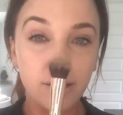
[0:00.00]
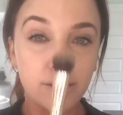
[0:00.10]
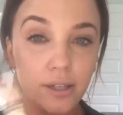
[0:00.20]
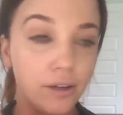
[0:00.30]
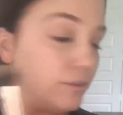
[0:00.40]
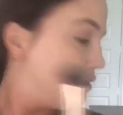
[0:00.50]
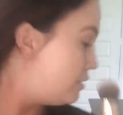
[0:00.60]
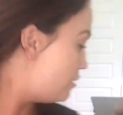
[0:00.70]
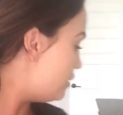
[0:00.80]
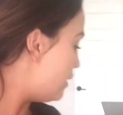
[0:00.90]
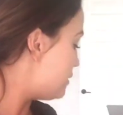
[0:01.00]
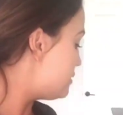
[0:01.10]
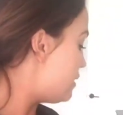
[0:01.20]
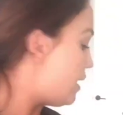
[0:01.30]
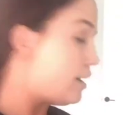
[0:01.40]
So
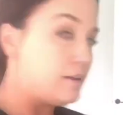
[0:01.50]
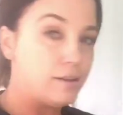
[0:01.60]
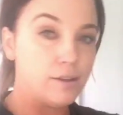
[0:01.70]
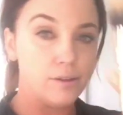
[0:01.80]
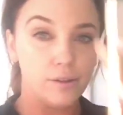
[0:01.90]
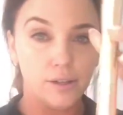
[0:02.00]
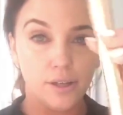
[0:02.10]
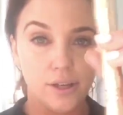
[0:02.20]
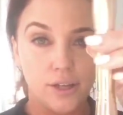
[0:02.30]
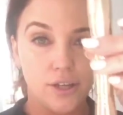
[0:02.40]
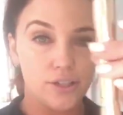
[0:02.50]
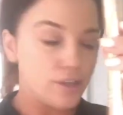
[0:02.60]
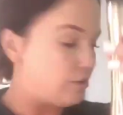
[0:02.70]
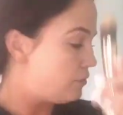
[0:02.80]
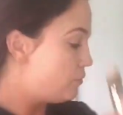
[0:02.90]
that's that.
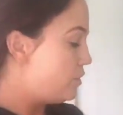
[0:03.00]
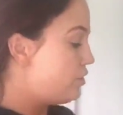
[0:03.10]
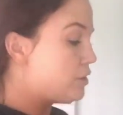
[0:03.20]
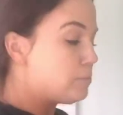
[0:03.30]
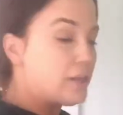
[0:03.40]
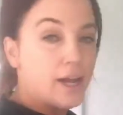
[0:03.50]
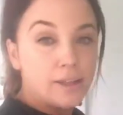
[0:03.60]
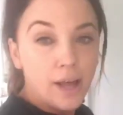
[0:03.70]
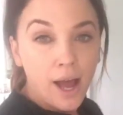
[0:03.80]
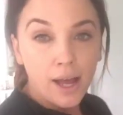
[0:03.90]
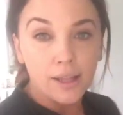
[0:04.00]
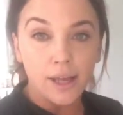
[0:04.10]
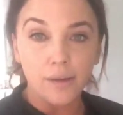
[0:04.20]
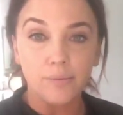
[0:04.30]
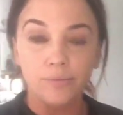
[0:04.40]
So when you're applying the
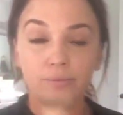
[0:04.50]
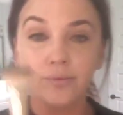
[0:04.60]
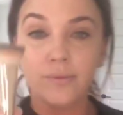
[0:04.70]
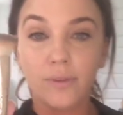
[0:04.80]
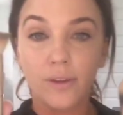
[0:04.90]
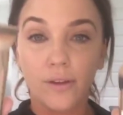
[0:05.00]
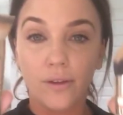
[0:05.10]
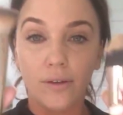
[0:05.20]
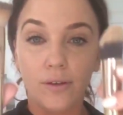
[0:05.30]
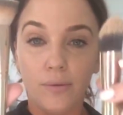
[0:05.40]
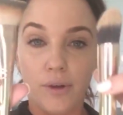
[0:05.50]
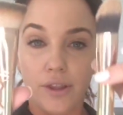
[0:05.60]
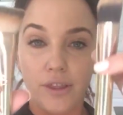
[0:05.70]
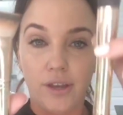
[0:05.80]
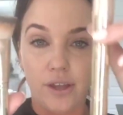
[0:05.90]
highlight
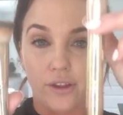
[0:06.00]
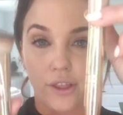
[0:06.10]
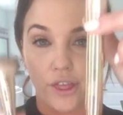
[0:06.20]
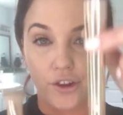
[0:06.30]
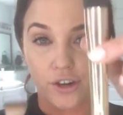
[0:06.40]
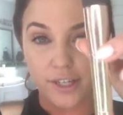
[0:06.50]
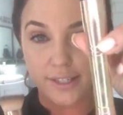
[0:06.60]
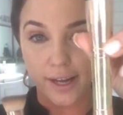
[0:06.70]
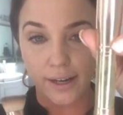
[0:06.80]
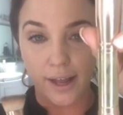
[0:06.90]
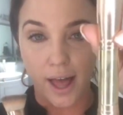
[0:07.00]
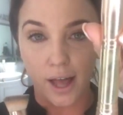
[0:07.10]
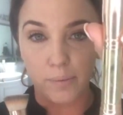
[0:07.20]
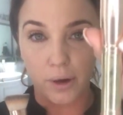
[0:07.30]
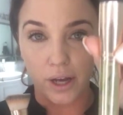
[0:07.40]
with either the 30-second
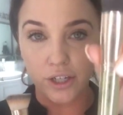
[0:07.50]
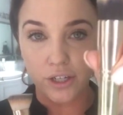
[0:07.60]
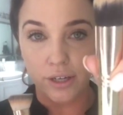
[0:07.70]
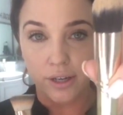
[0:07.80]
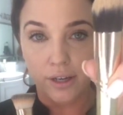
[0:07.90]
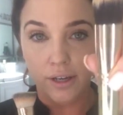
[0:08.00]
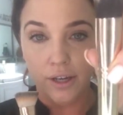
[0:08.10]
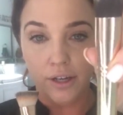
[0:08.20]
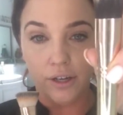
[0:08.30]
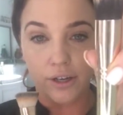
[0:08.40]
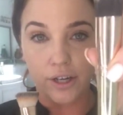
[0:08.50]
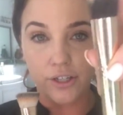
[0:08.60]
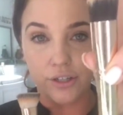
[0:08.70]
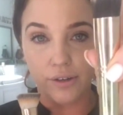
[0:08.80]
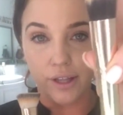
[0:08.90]
hack brush, you're gonna
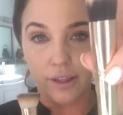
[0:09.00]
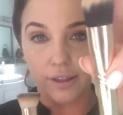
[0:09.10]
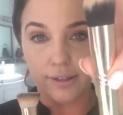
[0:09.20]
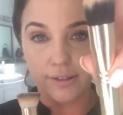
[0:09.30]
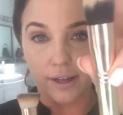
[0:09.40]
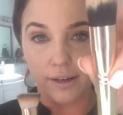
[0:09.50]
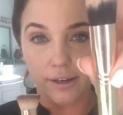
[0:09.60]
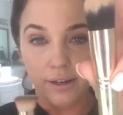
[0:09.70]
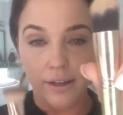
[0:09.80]
do it this end.